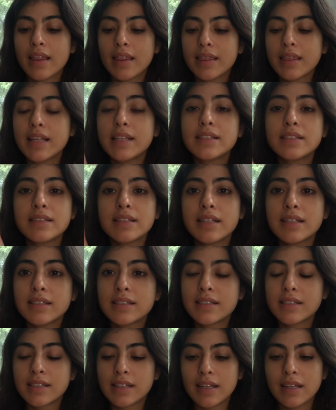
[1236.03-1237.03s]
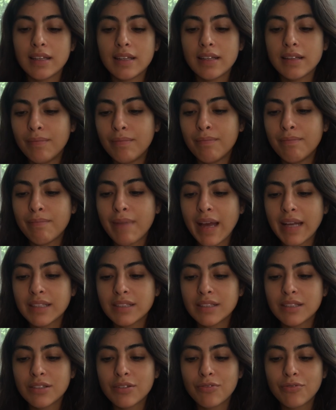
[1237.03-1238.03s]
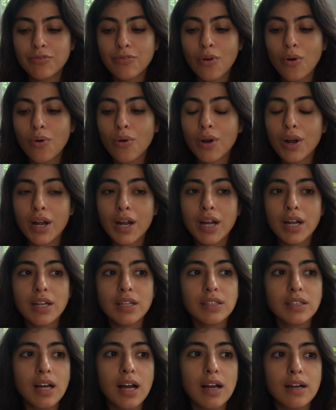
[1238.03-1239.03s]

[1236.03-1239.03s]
This is meant for